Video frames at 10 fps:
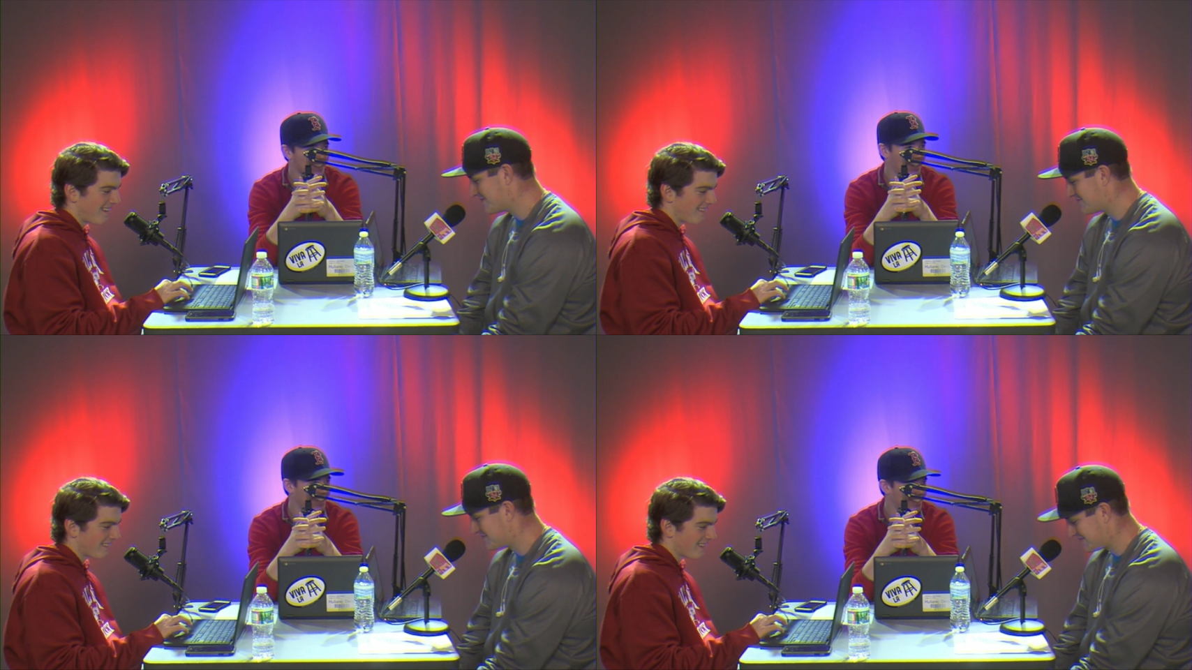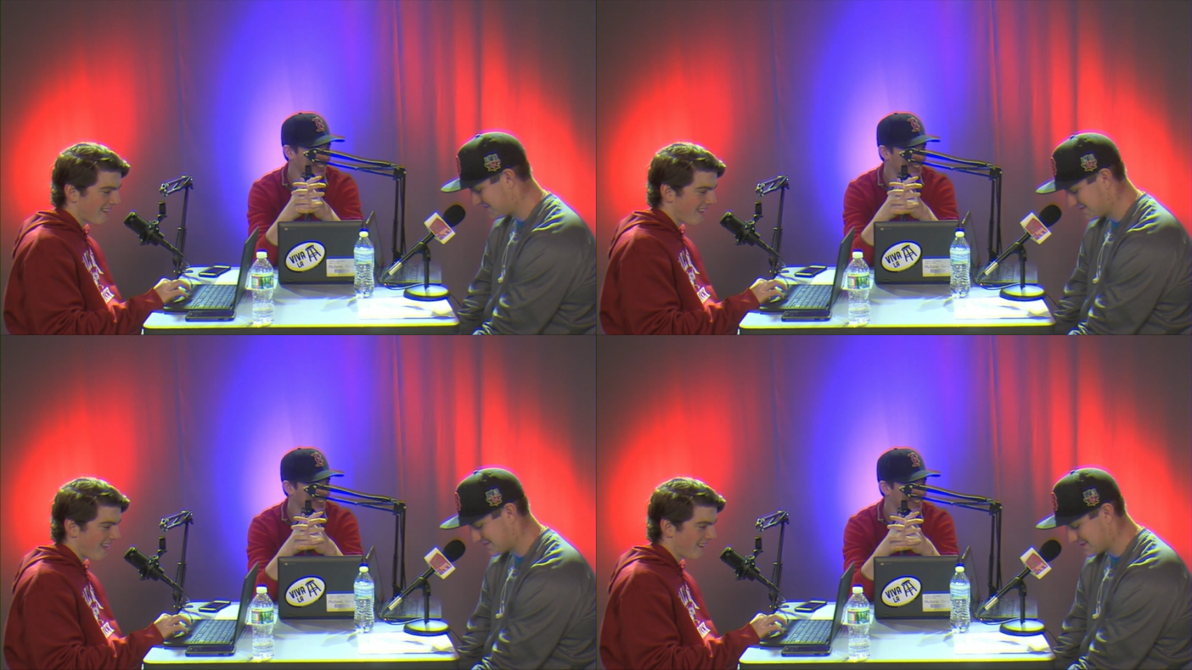Speaker 1: caller, Luke?
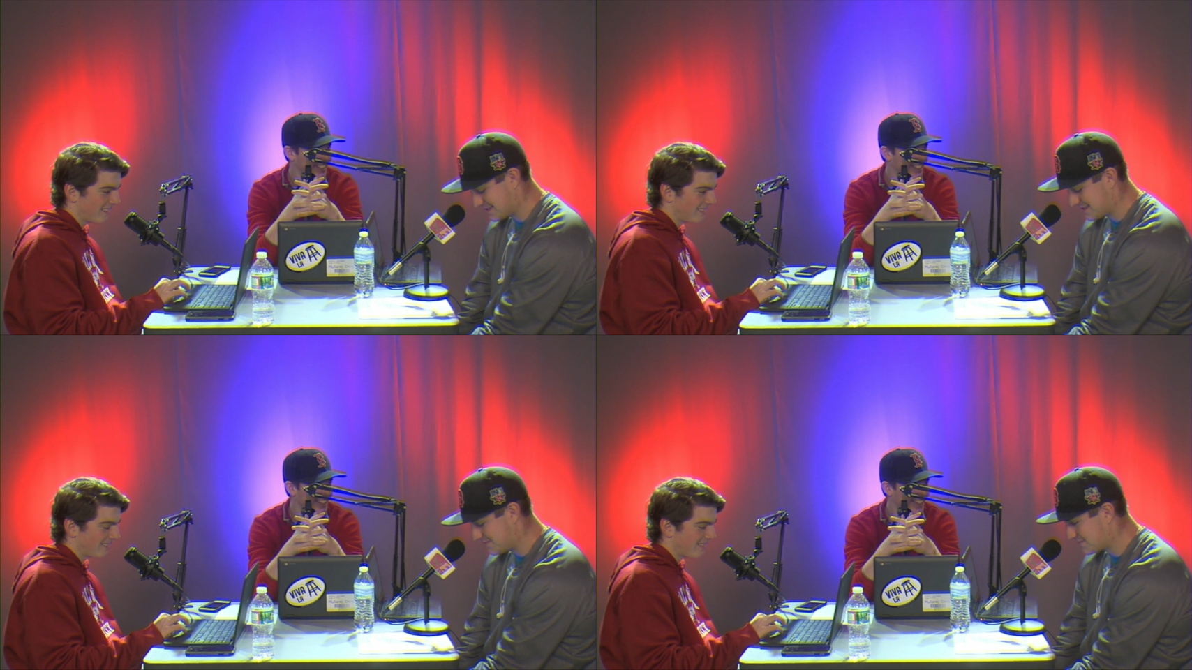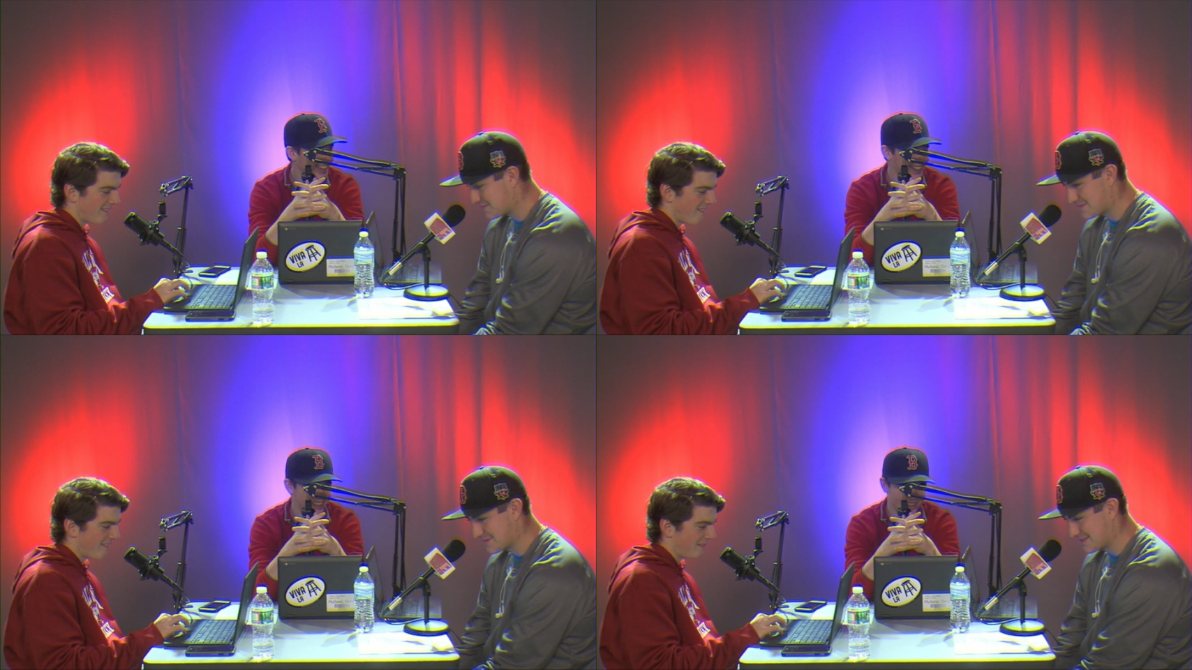Cam, I think you have.
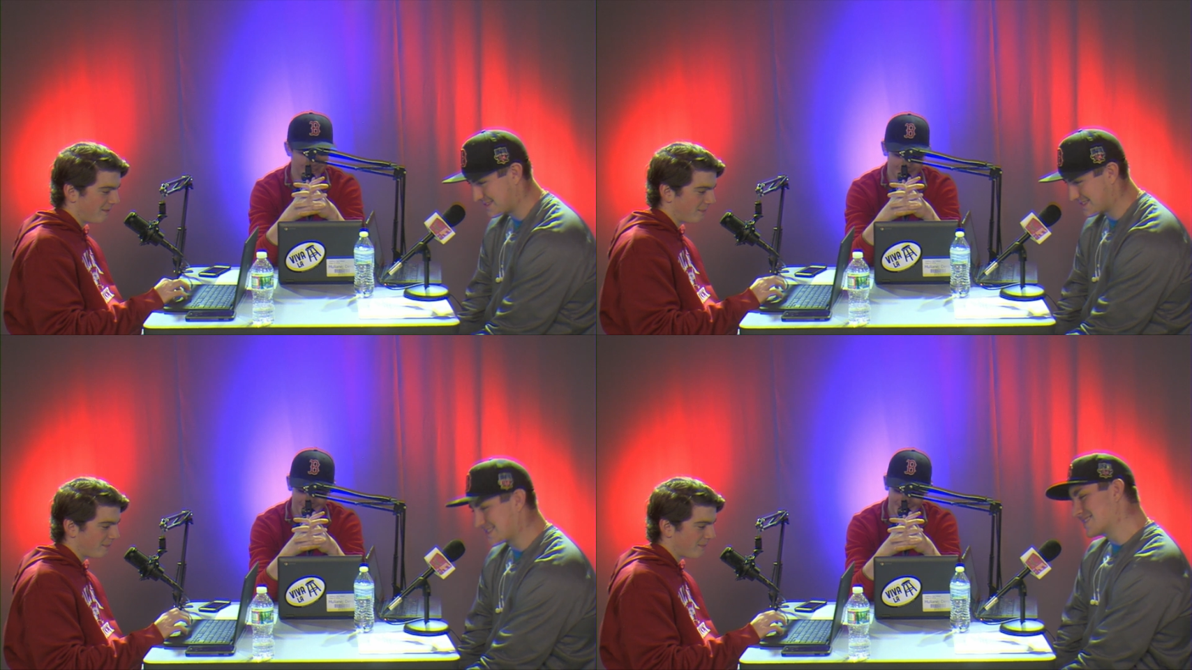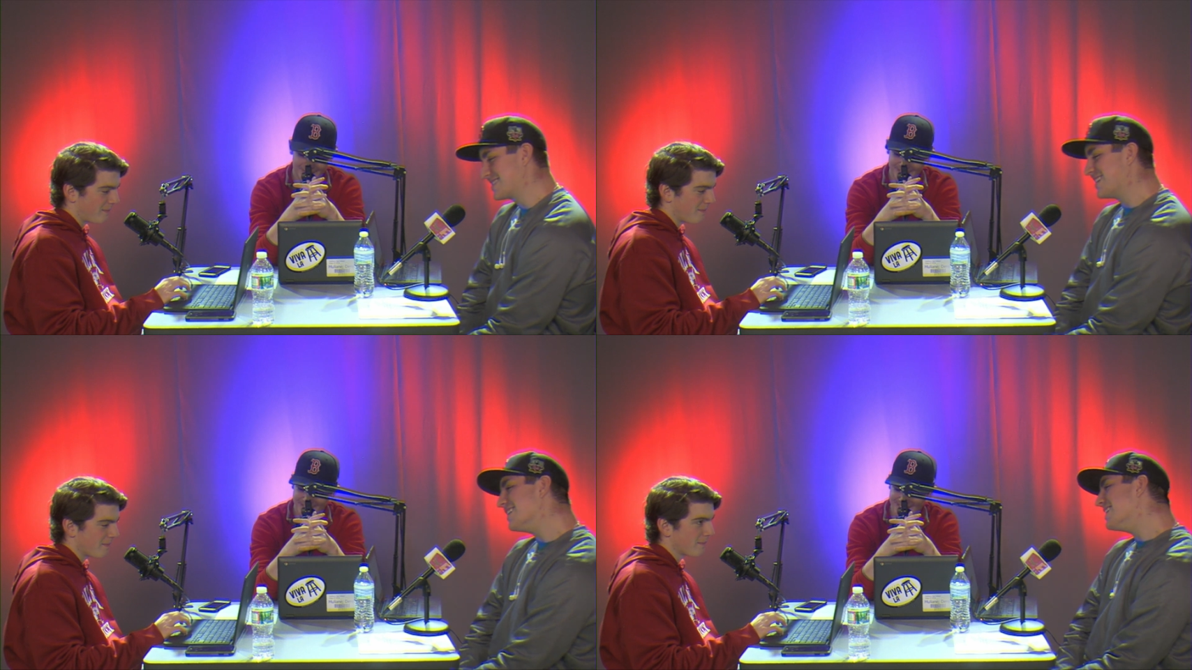Oh, I think, oh. I think